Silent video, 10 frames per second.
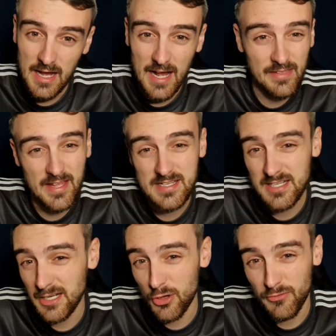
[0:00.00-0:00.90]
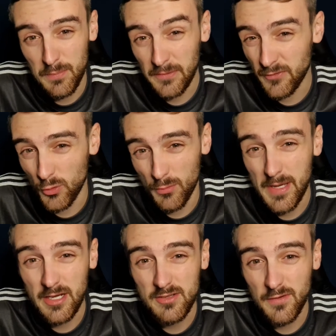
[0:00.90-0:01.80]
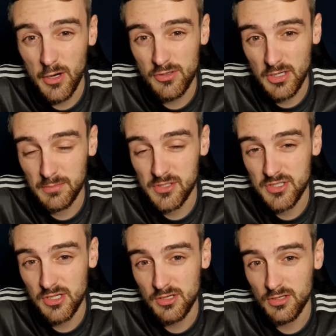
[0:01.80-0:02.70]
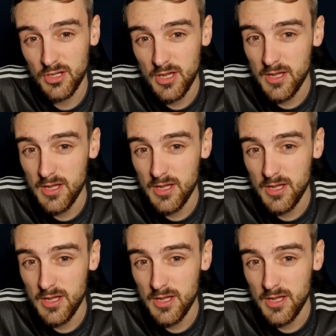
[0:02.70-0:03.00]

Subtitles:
and they're still overperforming as far as I'm concerned.